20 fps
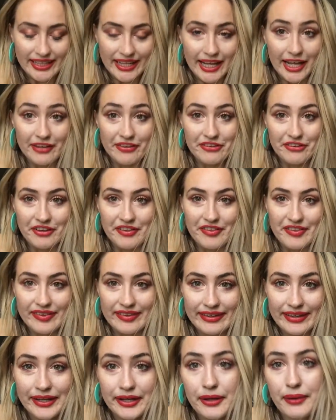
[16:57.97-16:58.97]
that's just
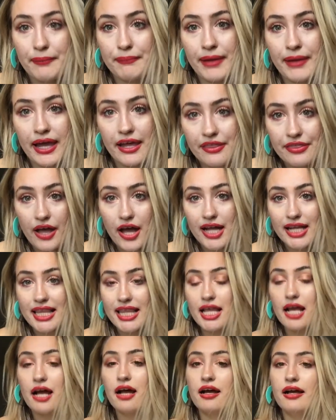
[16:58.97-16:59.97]
my thoughts
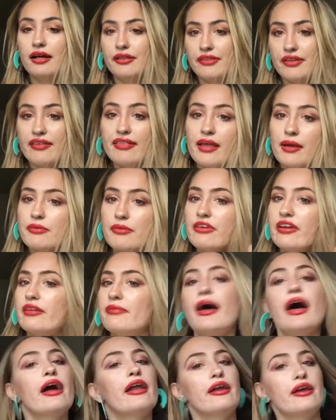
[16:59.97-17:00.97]
on the subject
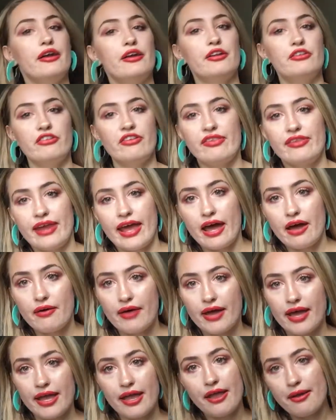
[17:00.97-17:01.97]
matter and just how
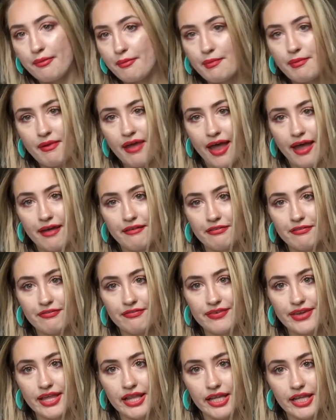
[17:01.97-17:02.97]
I am
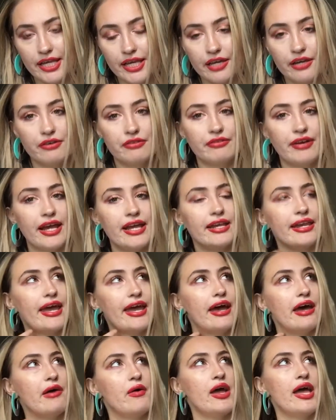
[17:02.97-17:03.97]
feeling right now